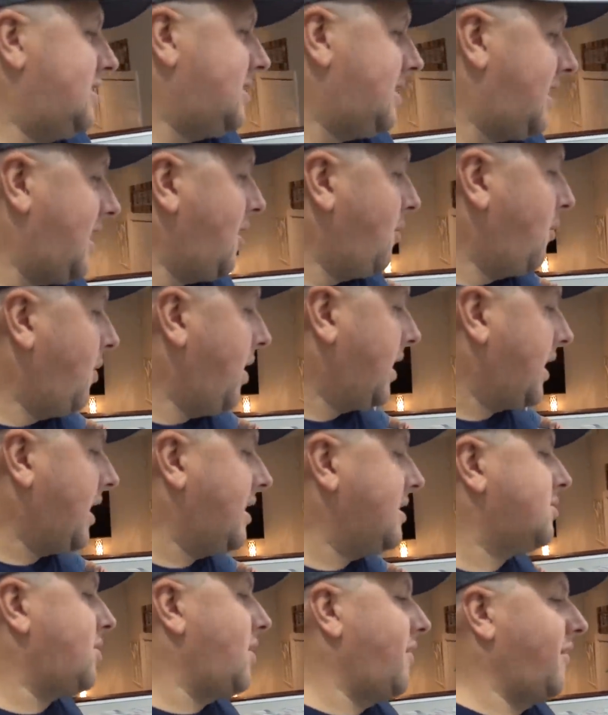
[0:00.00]
She can't wait,
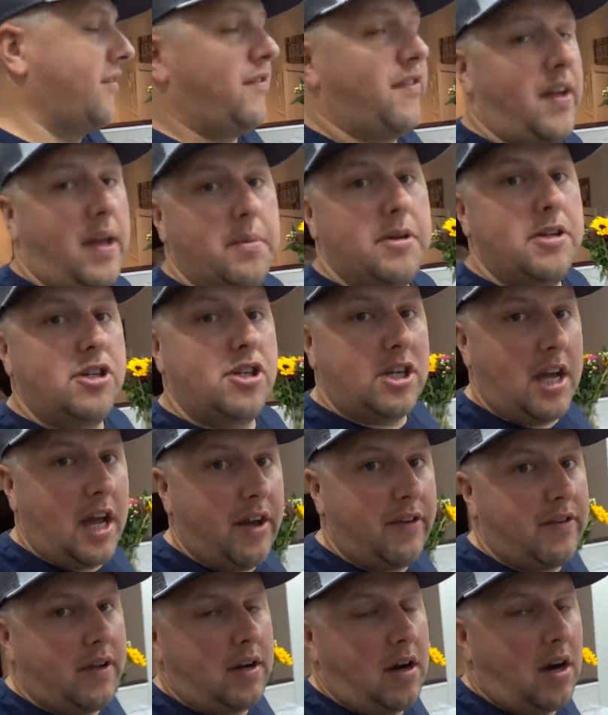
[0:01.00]
guys. We have a famous
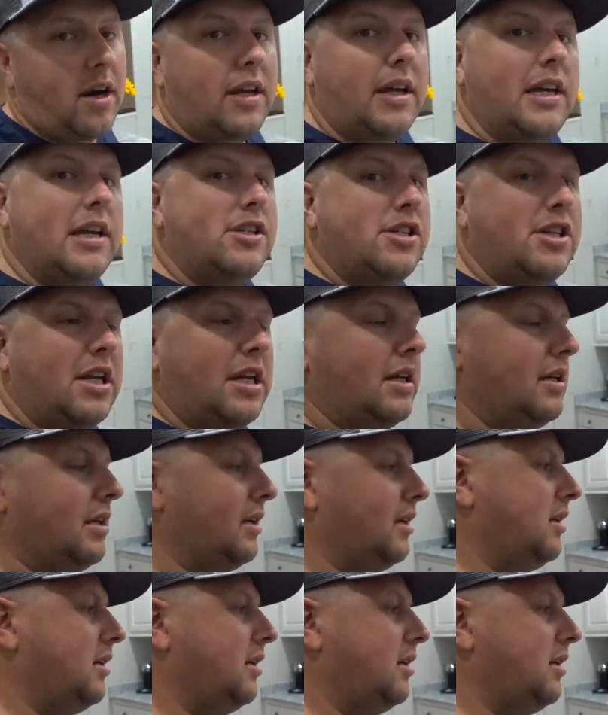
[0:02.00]
chef in our kitchen.